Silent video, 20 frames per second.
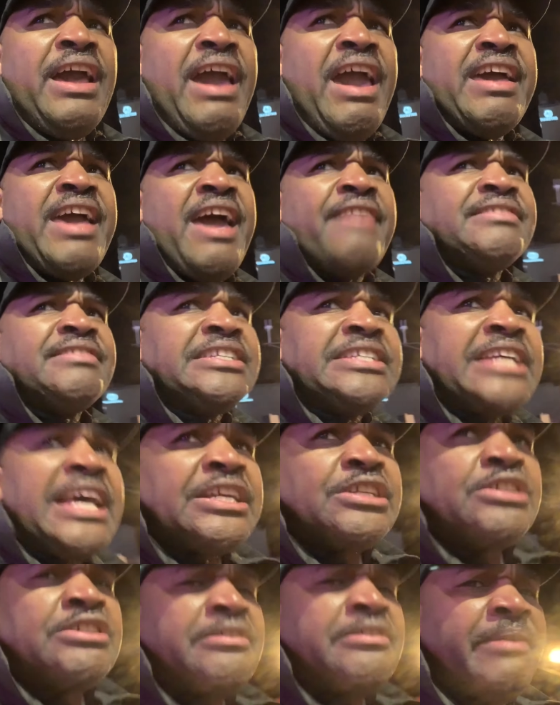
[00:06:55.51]
and have
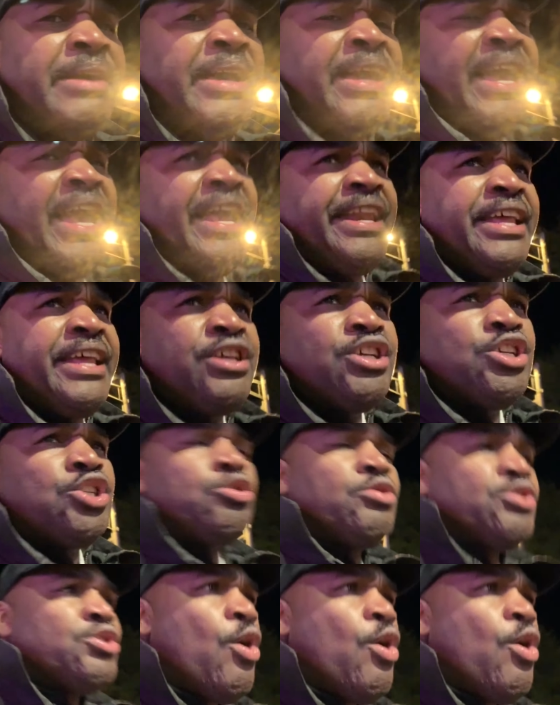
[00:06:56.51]
sex with them, and then you switch